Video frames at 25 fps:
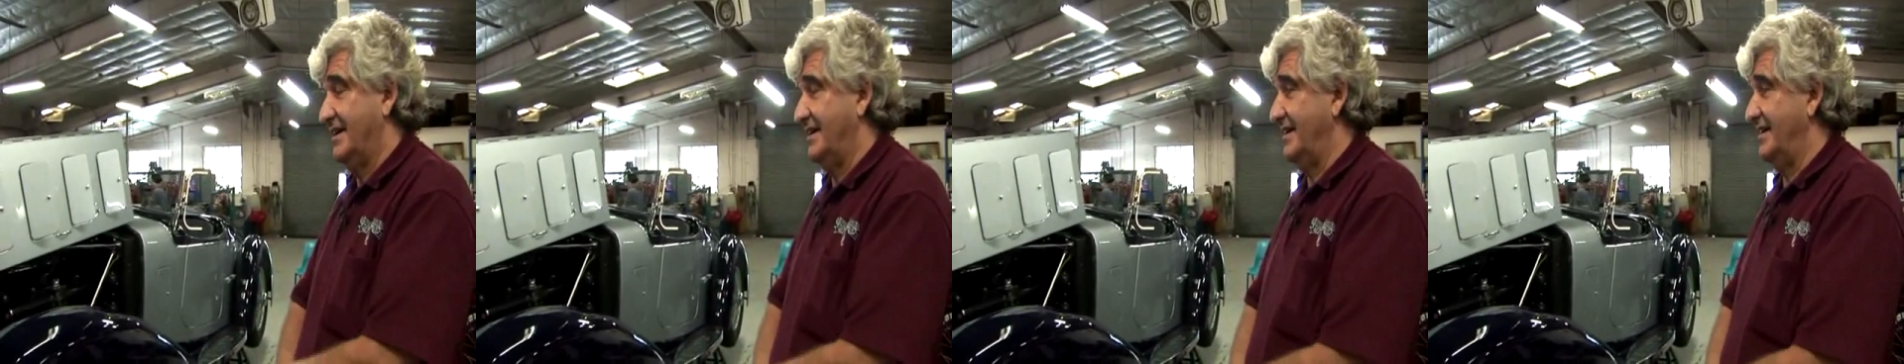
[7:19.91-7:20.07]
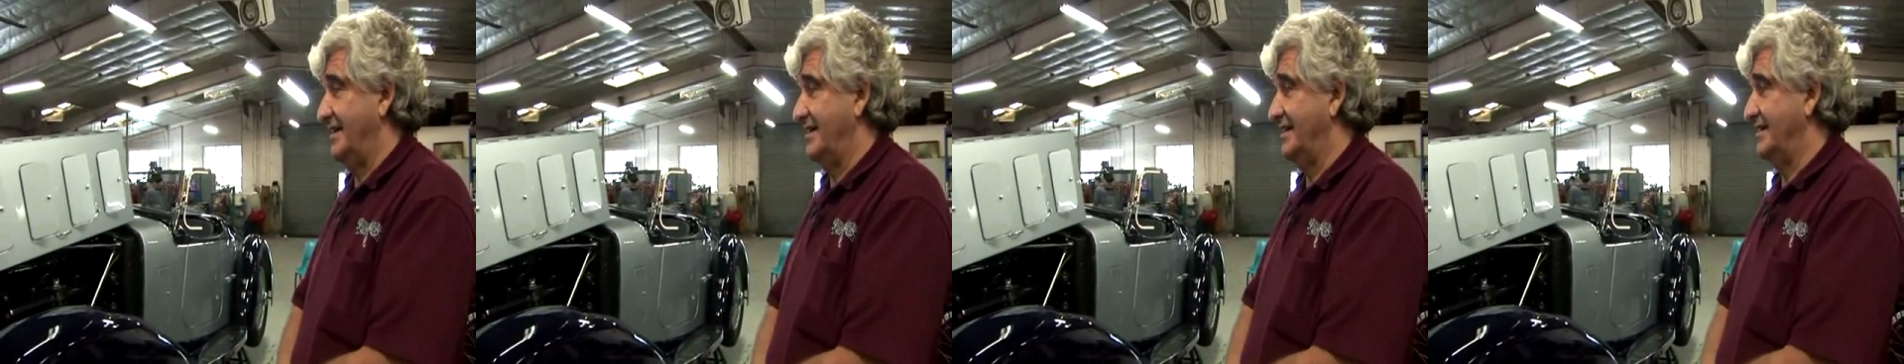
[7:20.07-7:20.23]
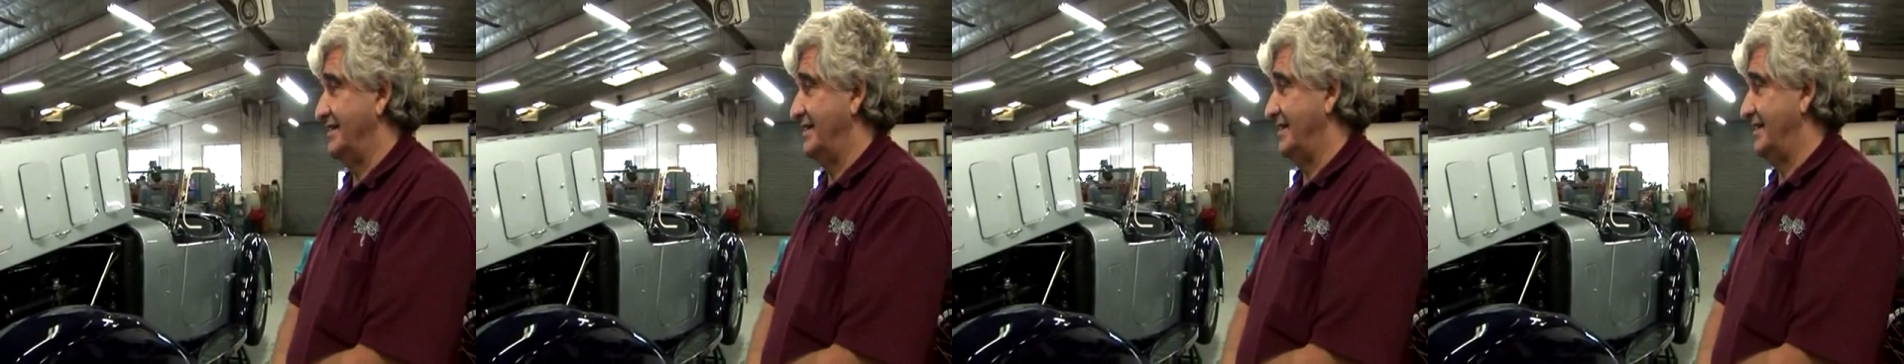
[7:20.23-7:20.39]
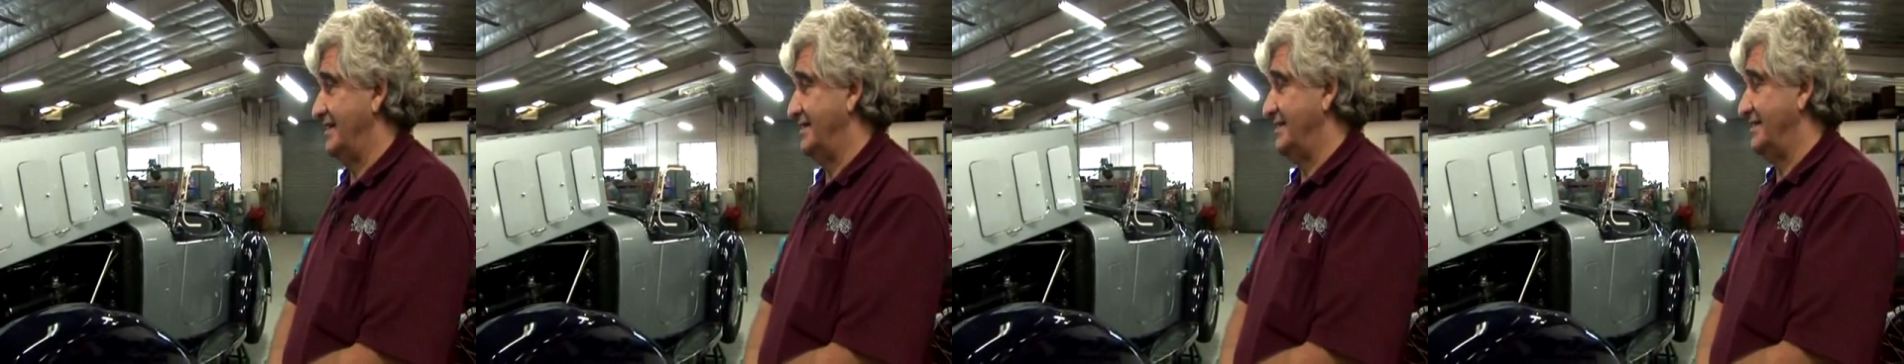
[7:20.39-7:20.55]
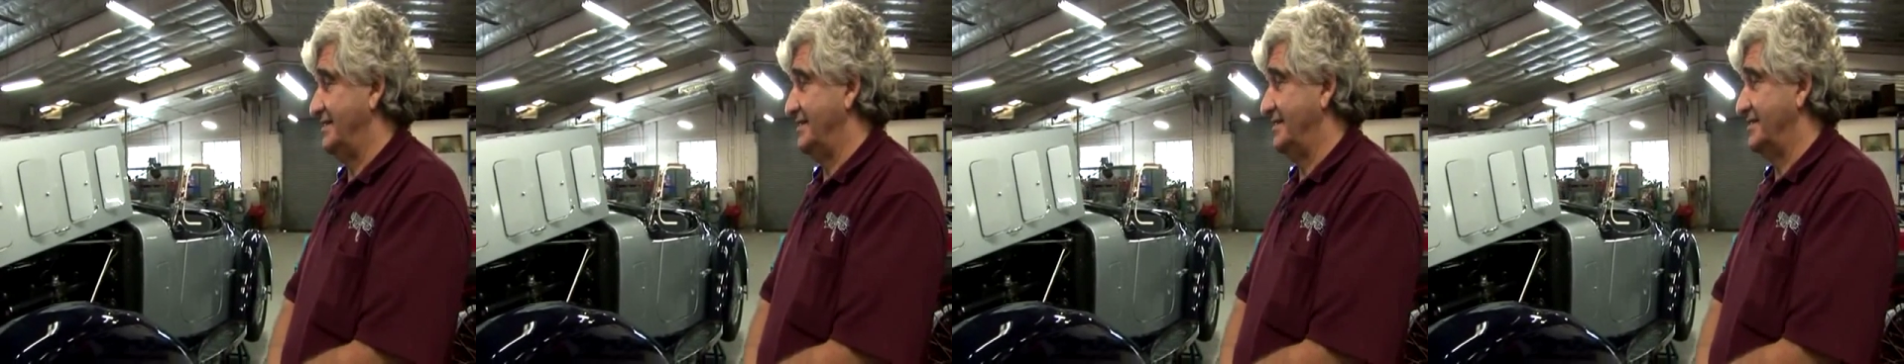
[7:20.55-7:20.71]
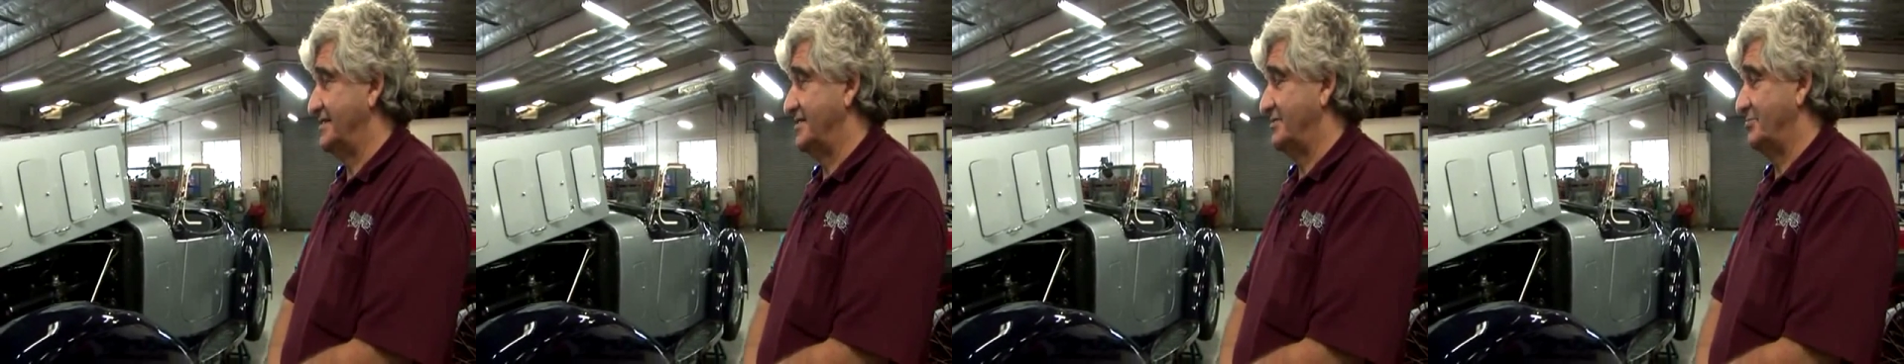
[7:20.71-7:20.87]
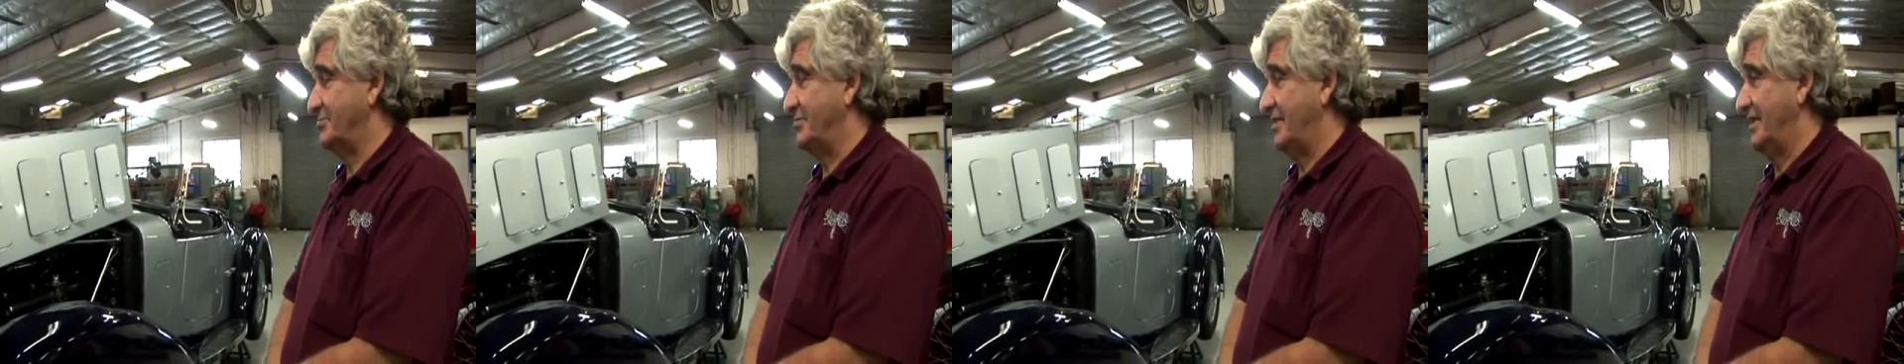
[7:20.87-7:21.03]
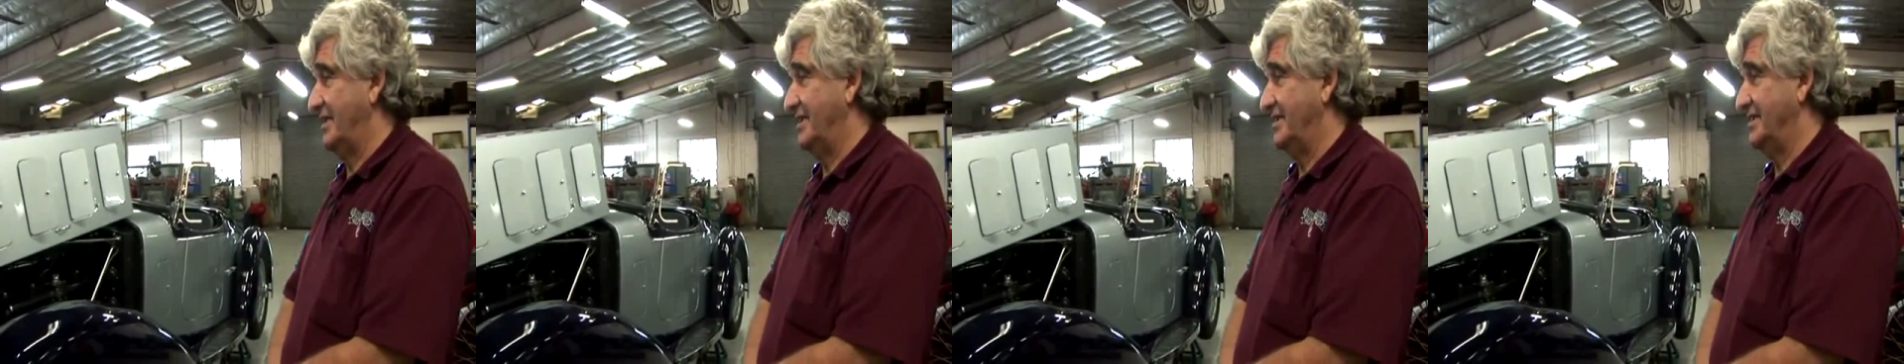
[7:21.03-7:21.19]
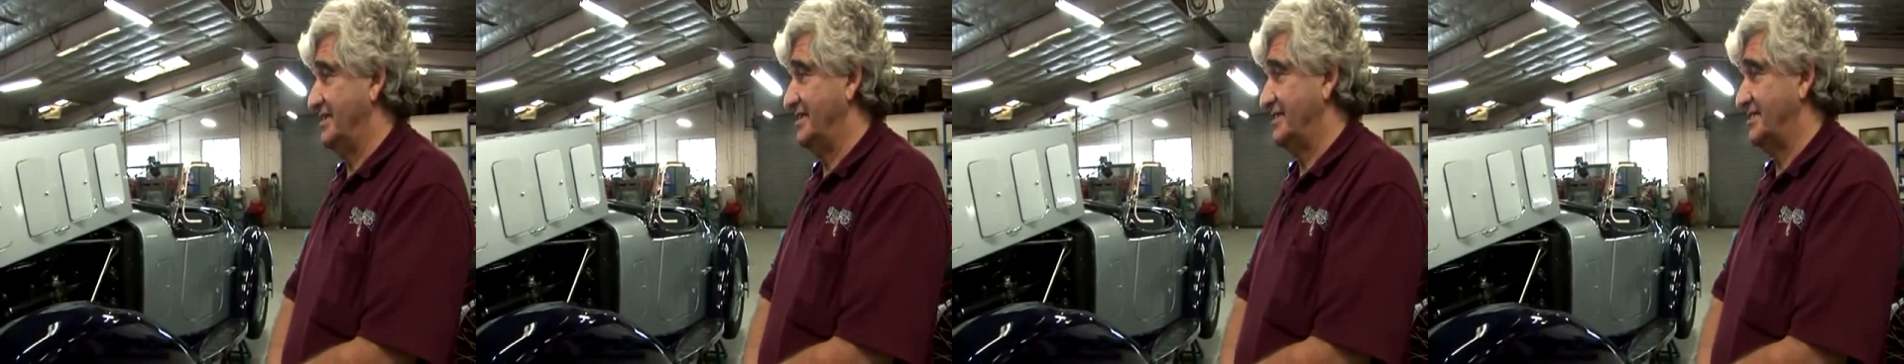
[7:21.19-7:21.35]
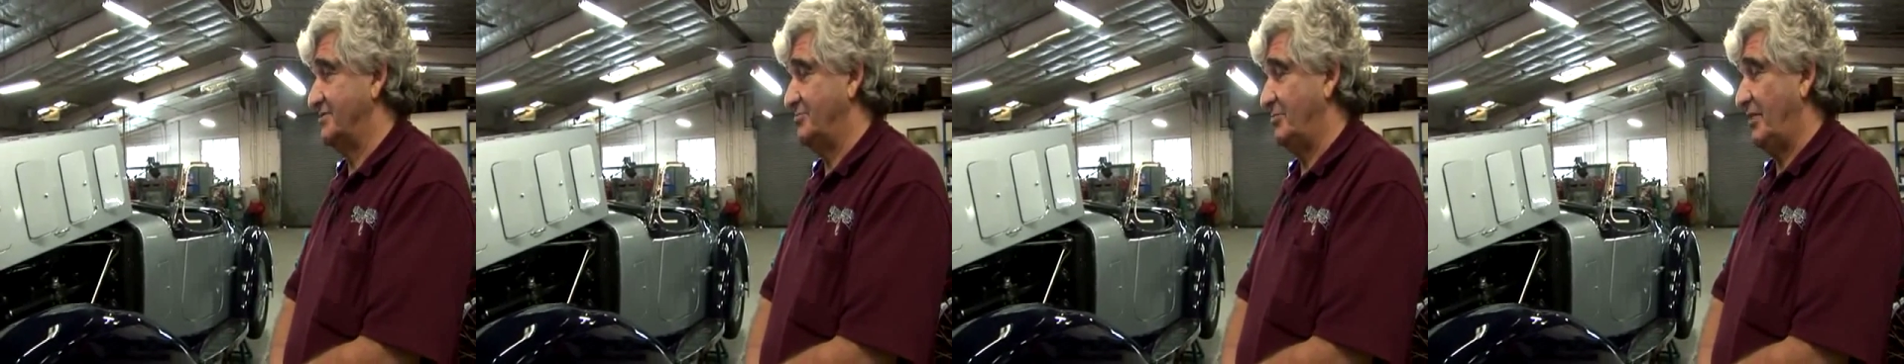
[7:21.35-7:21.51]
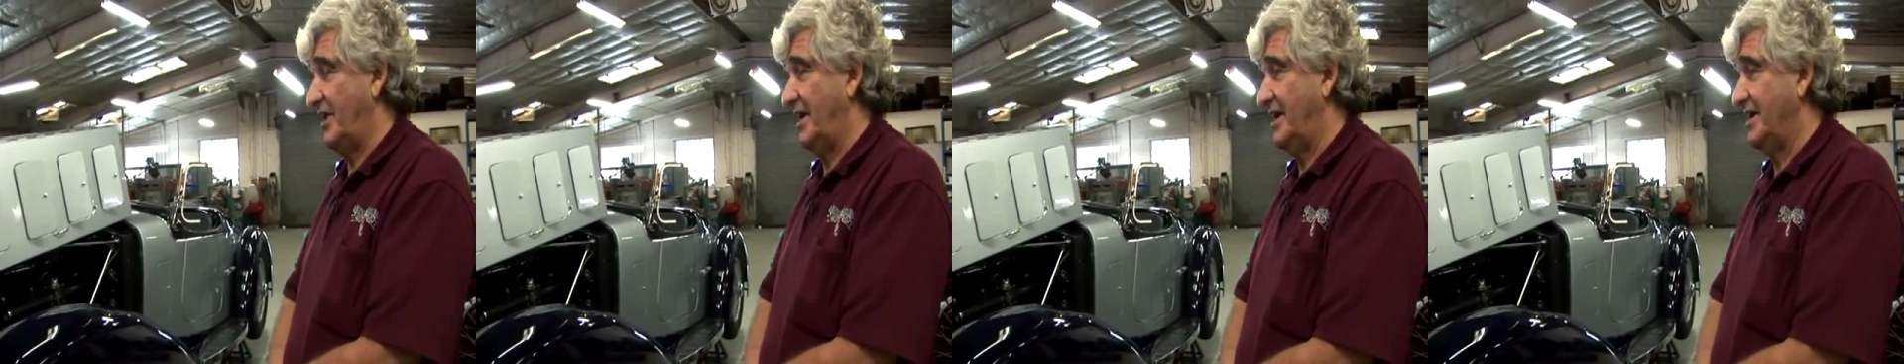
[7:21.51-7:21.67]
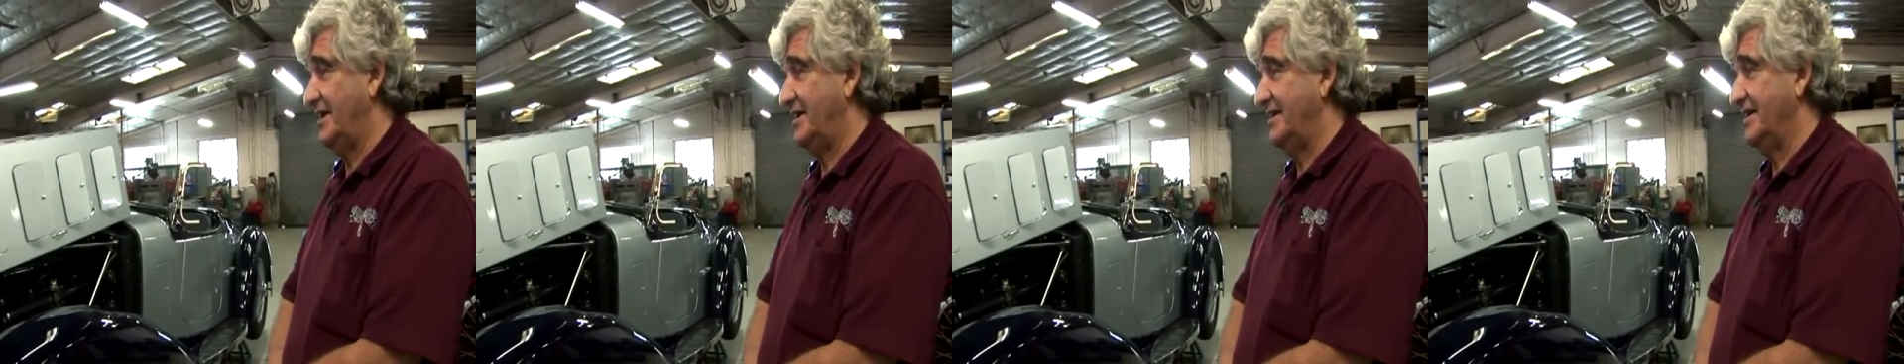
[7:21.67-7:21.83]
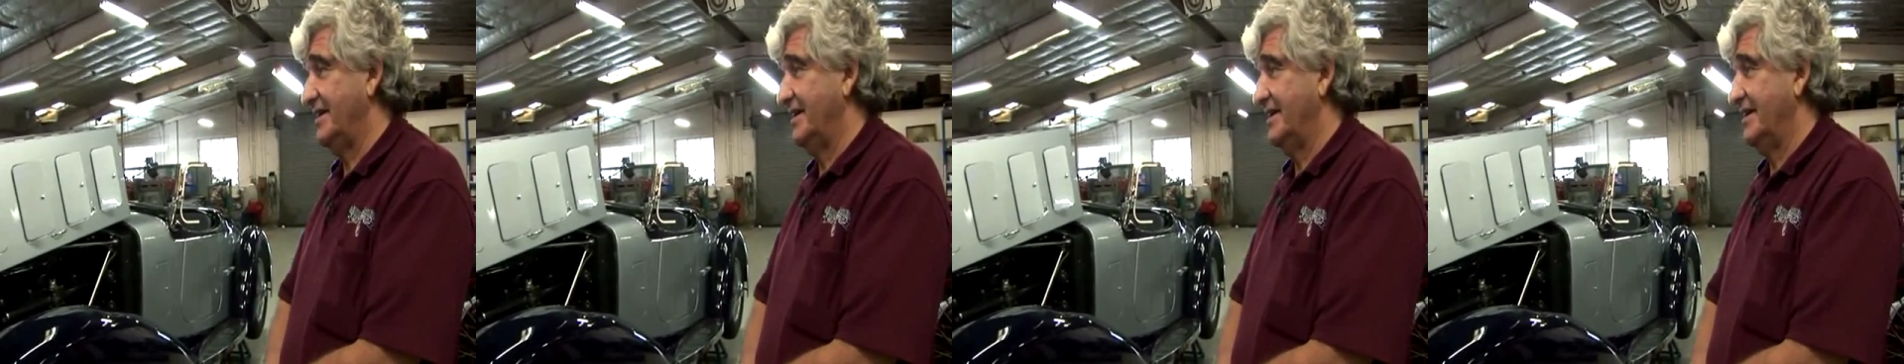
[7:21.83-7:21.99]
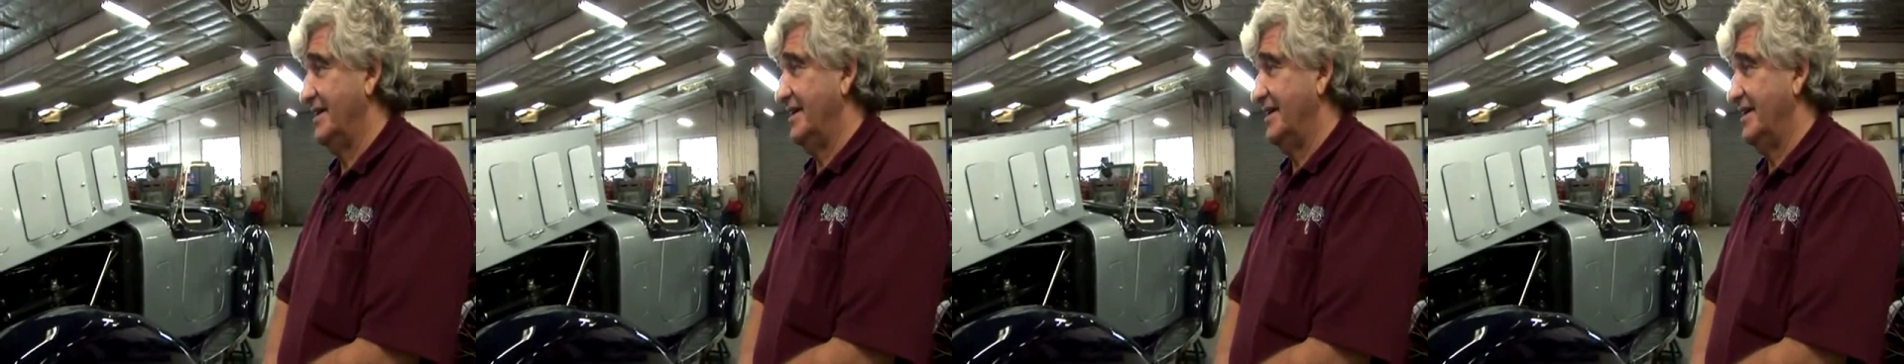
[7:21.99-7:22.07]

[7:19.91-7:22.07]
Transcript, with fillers: uh, and, dis and displayed.